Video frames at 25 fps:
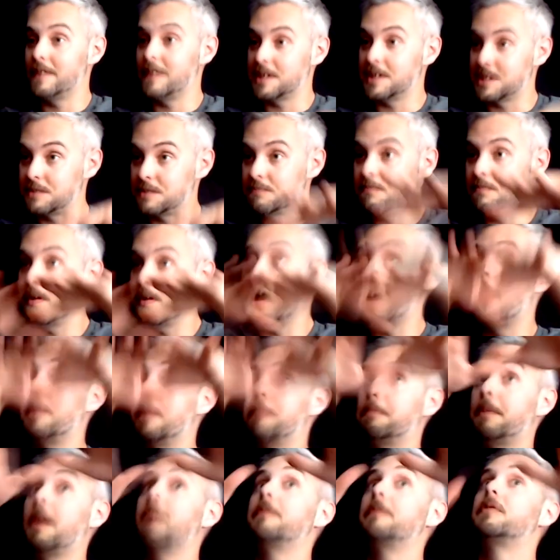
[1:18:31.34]
where this
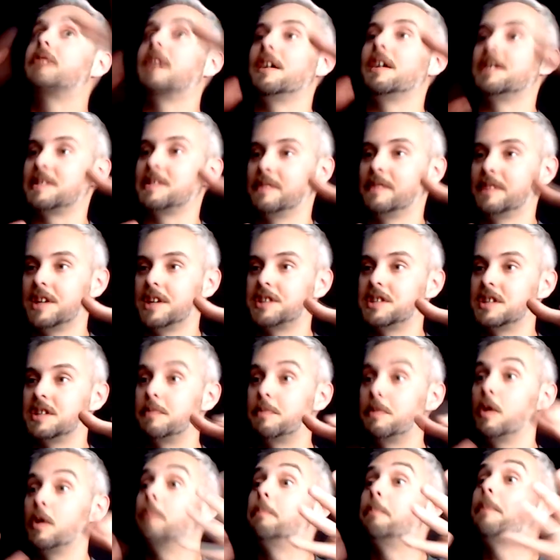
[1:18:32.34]
above ground civilization
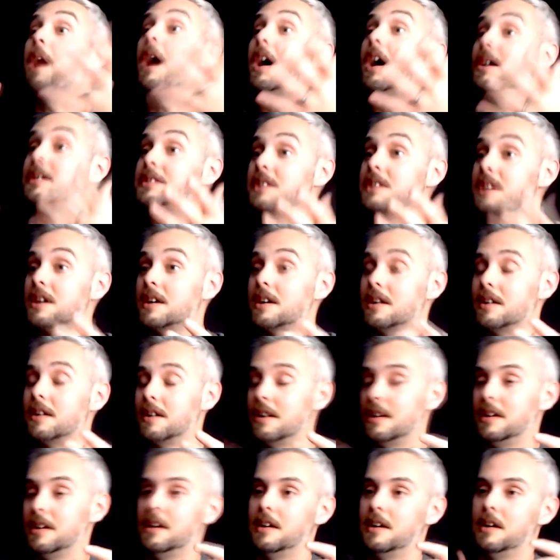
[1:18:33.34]
is built. But
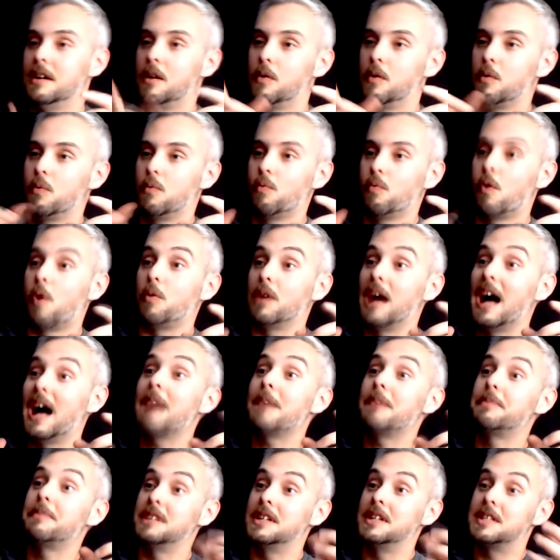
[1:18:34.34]
what will
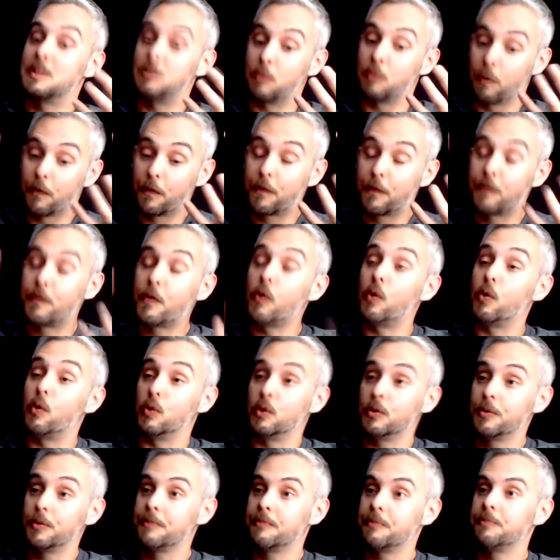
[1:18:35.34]
happen is it will
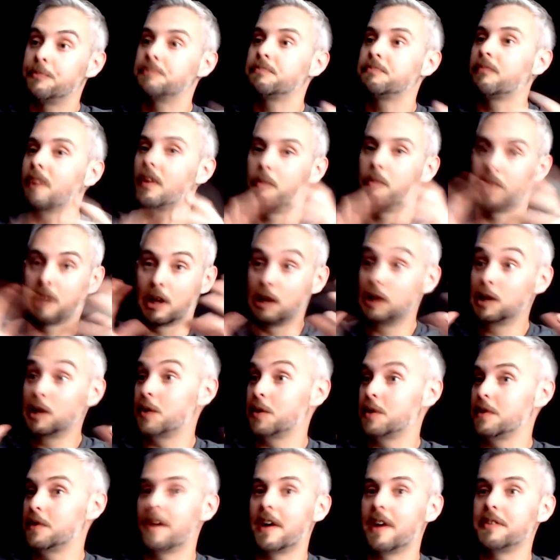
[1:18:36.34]
fall with a
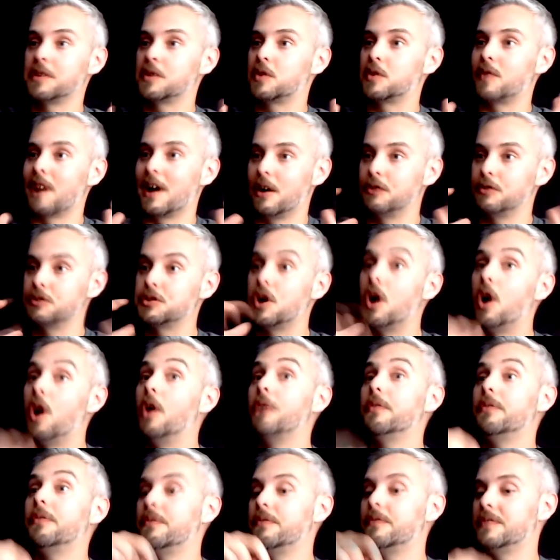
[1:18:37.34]
lot of other ground
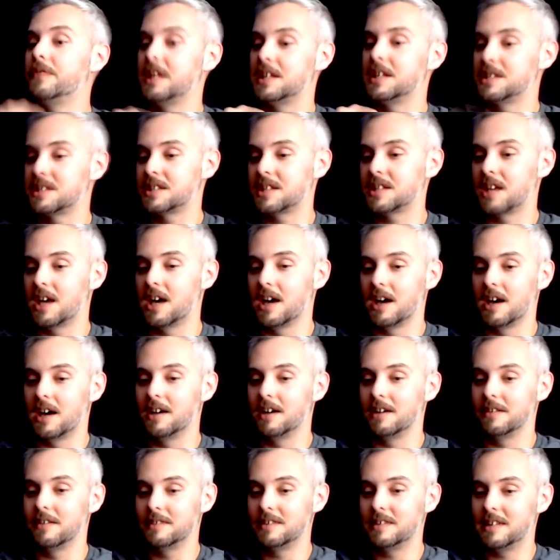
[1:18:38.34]
on this
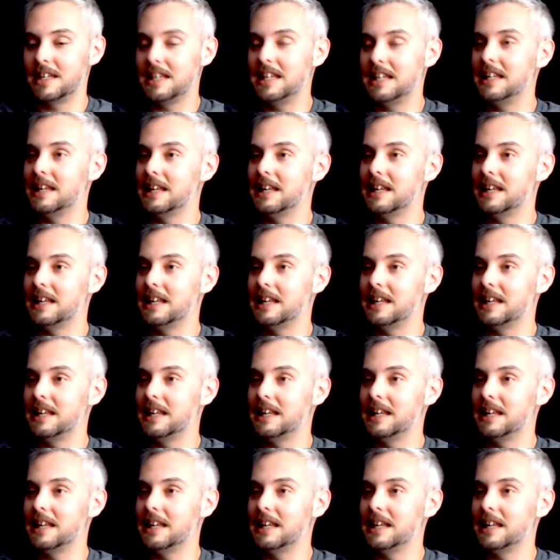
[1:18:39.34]
Ewal